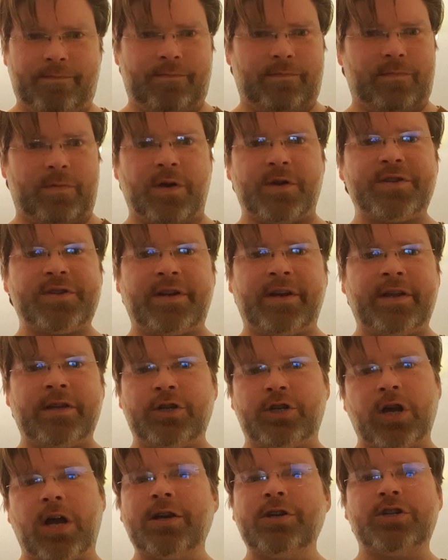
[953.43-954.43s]
There's an
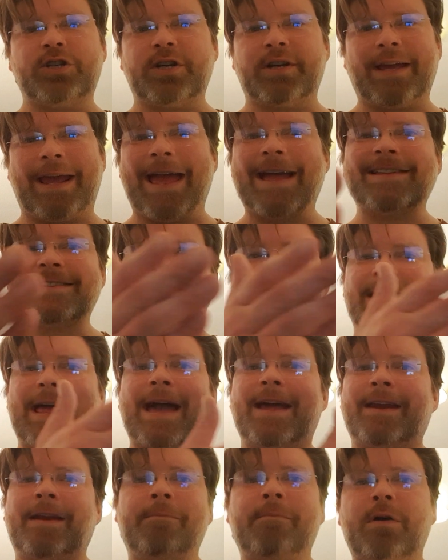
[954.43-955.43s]
injunction against
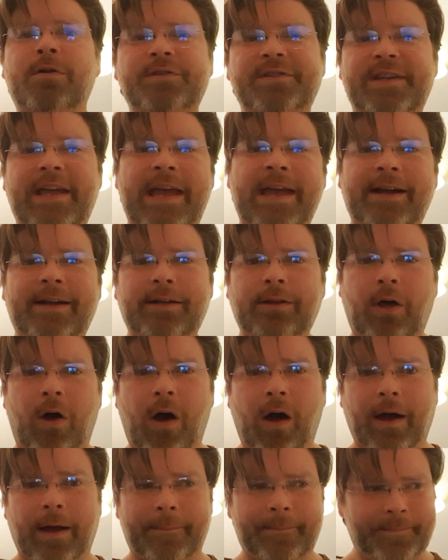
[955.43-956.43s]
that in Mosaic
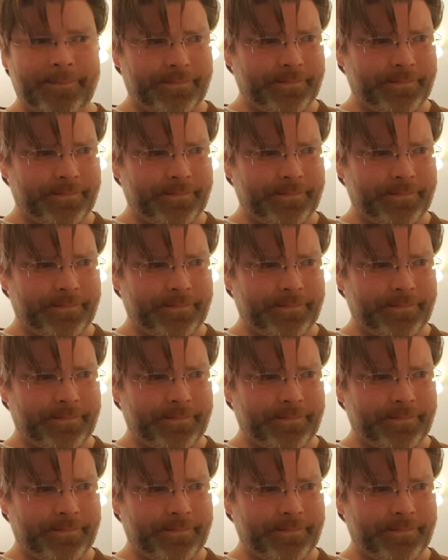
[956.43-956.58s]
law.